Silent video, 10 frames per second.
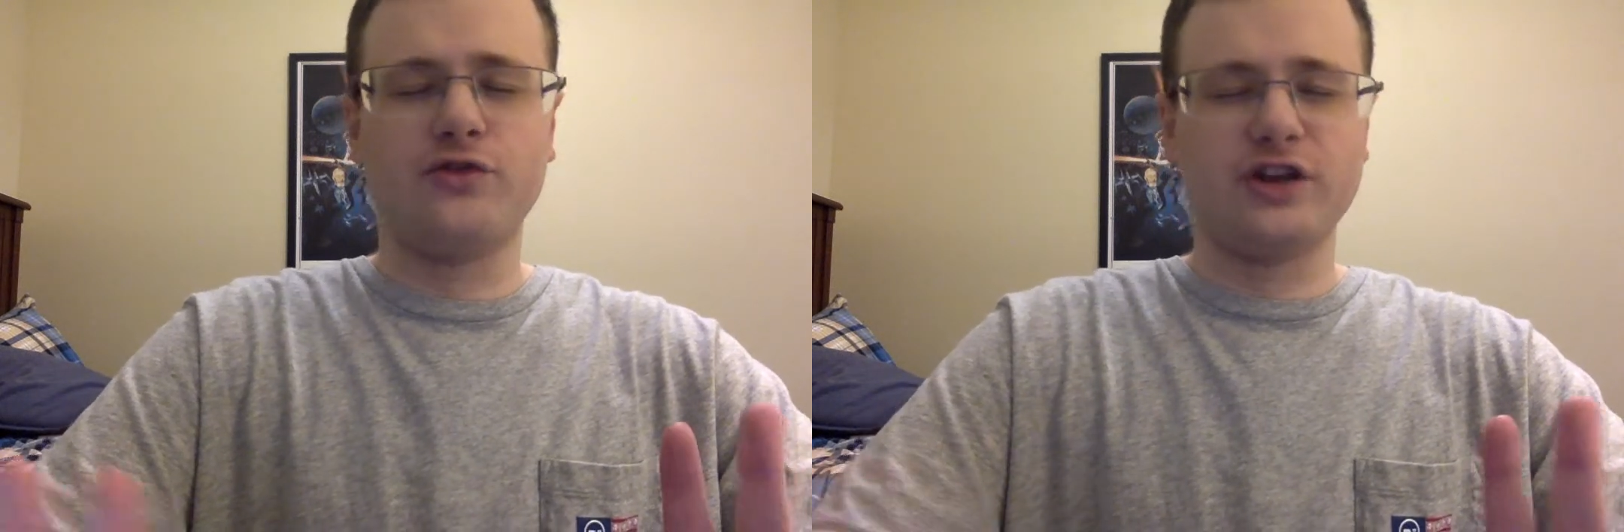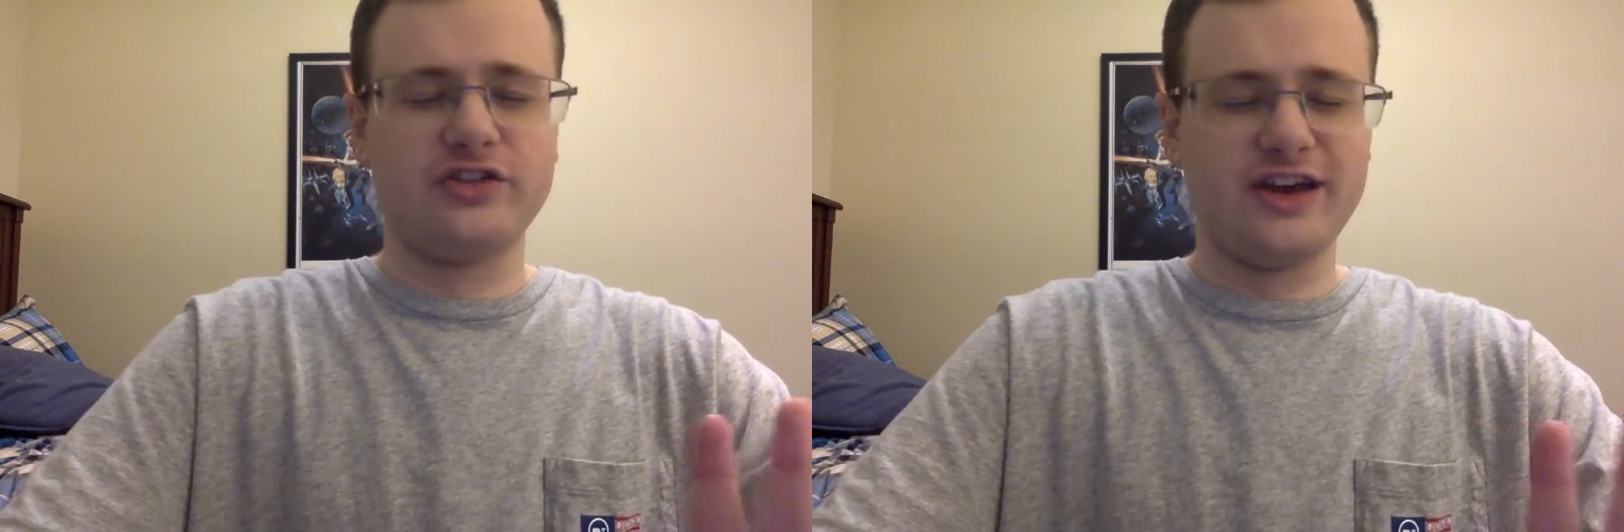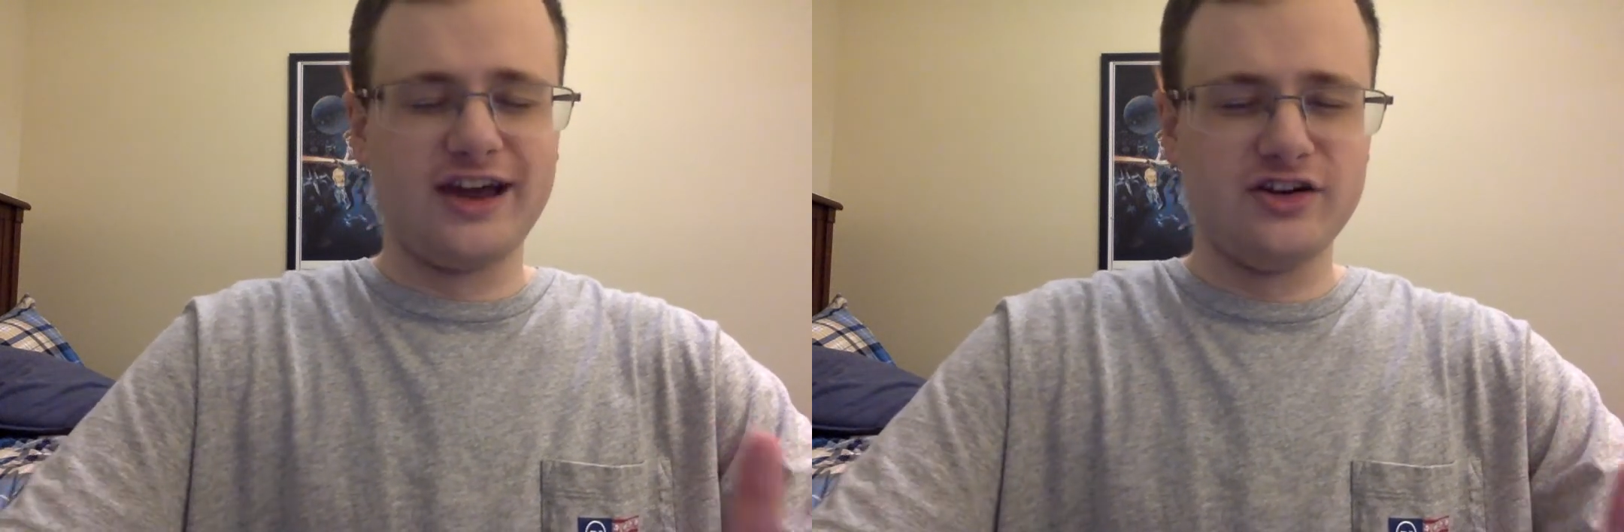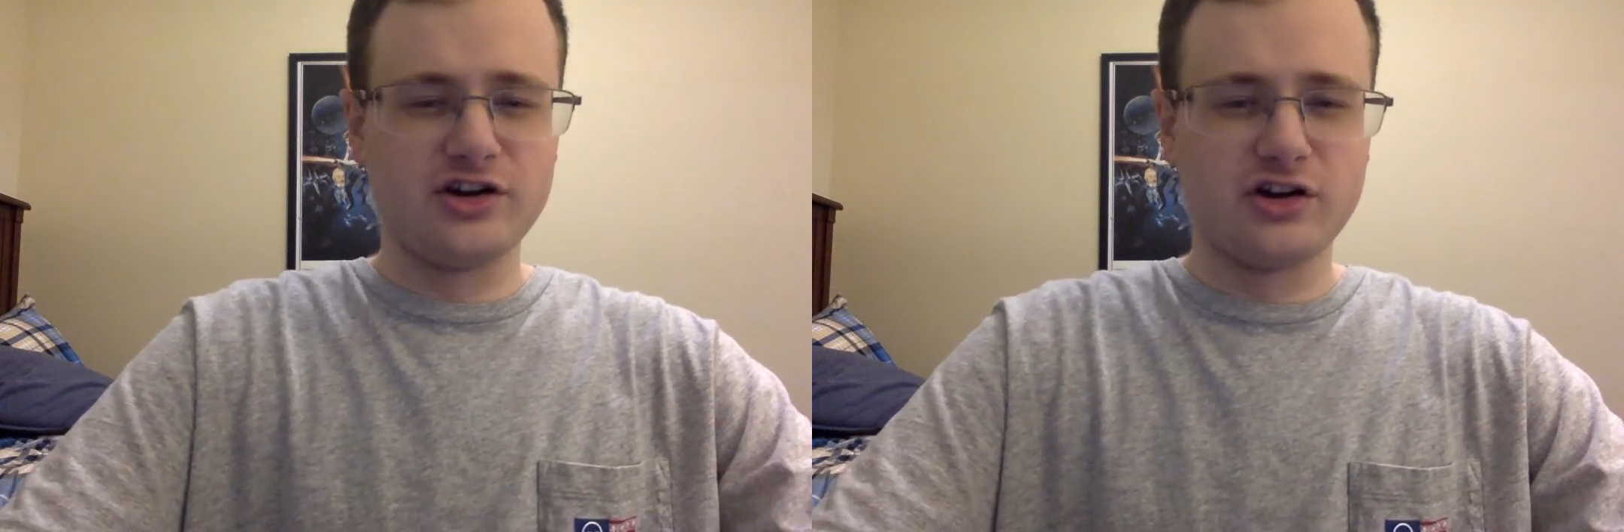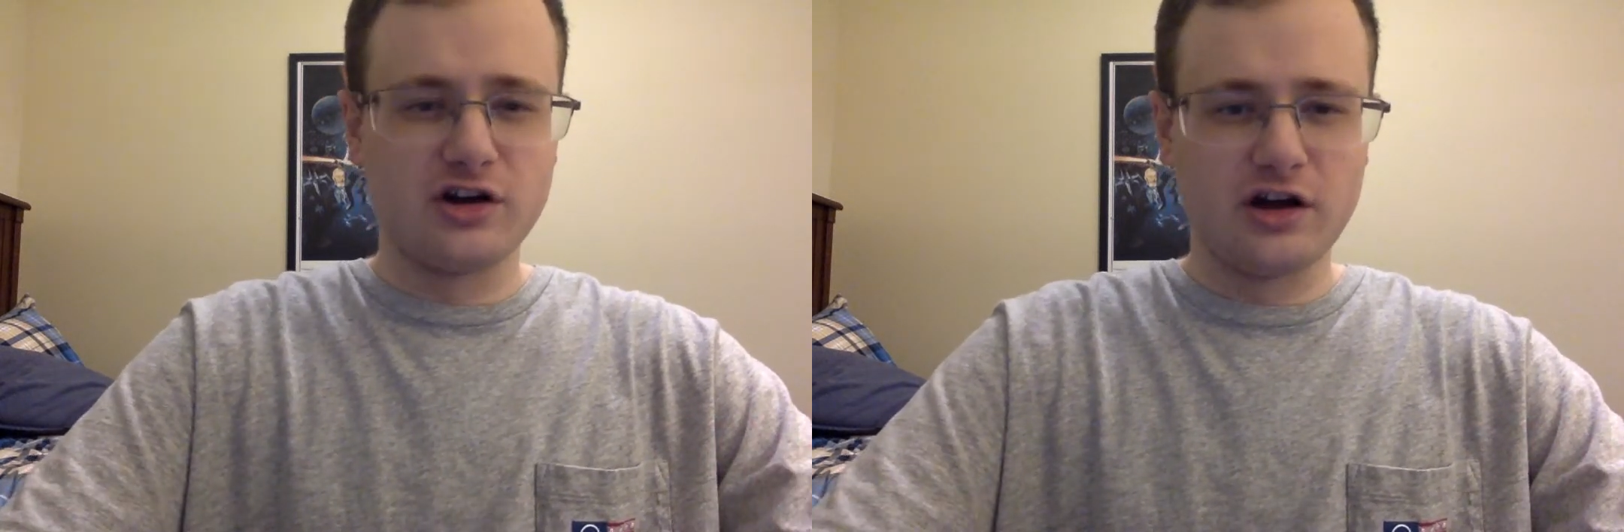for the
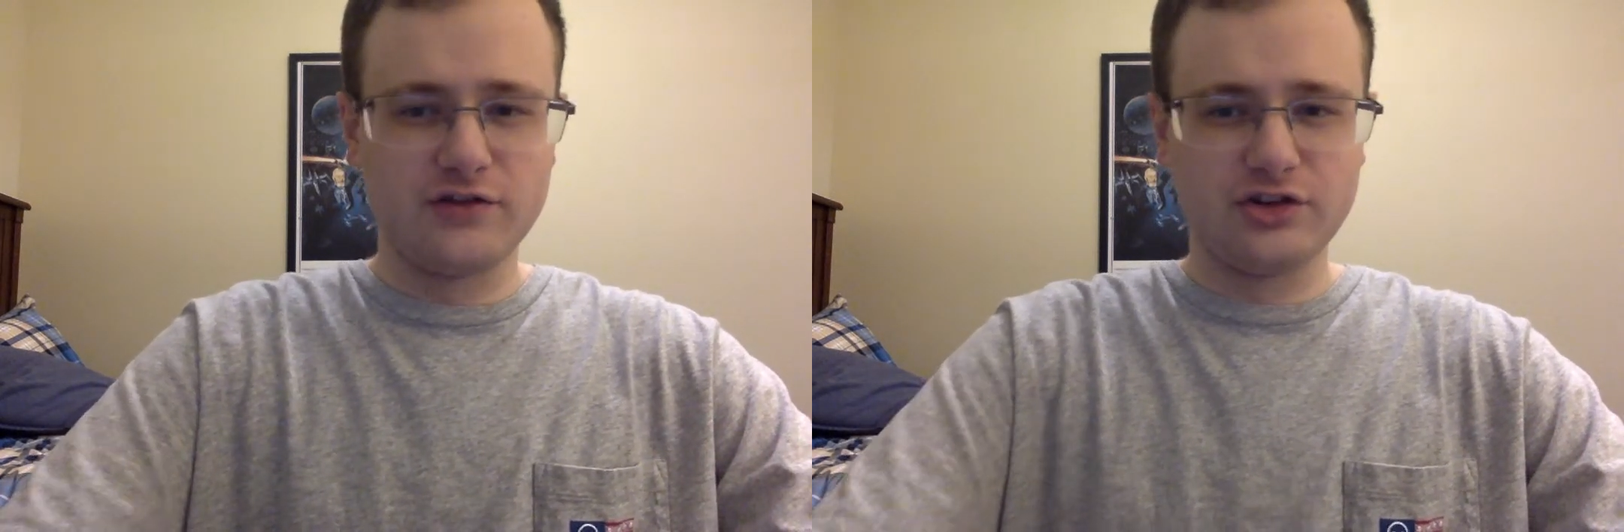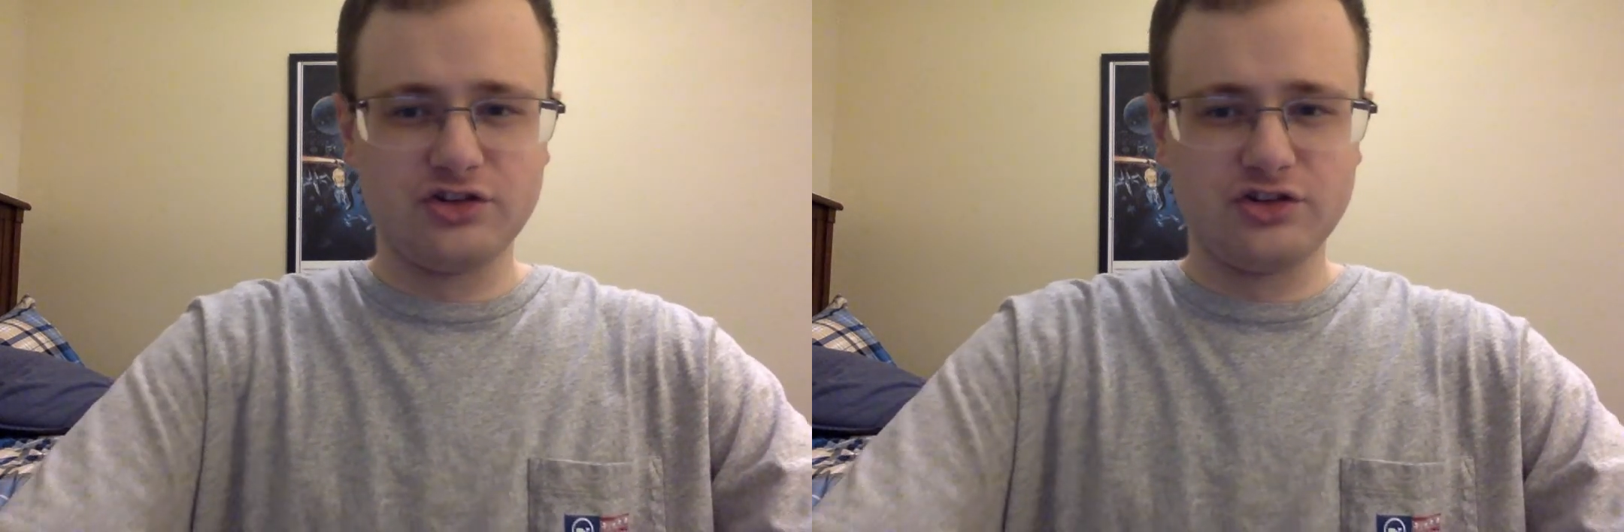tenure of the